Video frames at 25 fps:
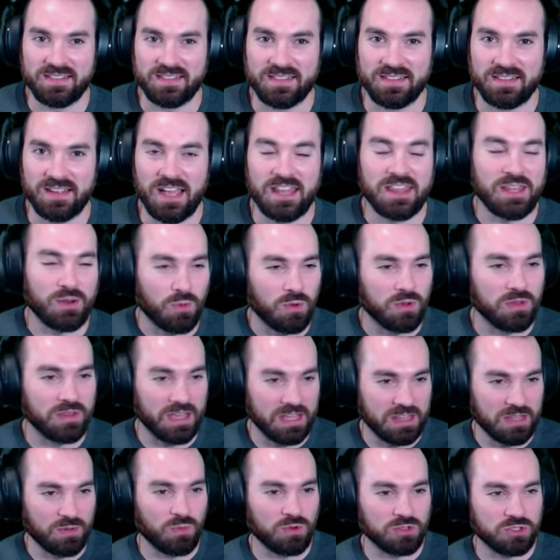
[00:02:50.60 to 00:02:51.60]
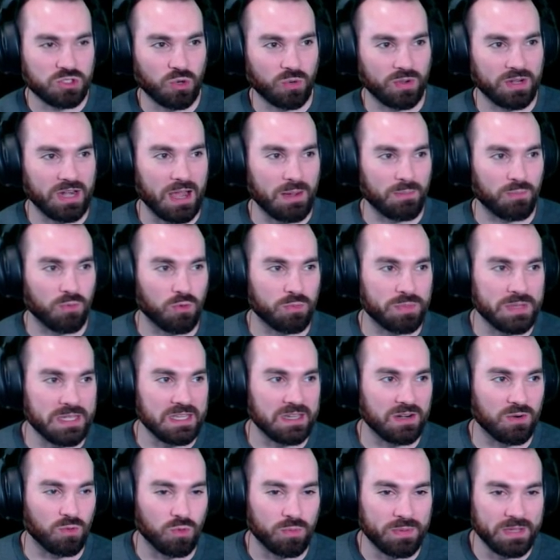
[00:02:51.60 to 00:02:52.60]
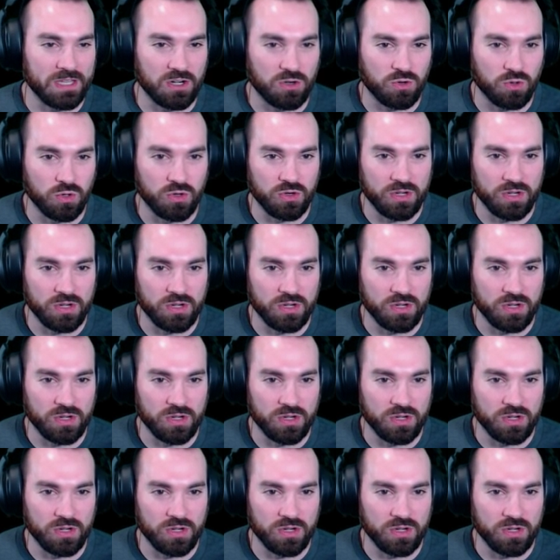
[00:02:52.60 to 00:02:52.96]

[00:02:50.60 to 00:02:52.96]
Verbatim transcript: And then we'll and then we'll join up. We'll be in we'll be in a crew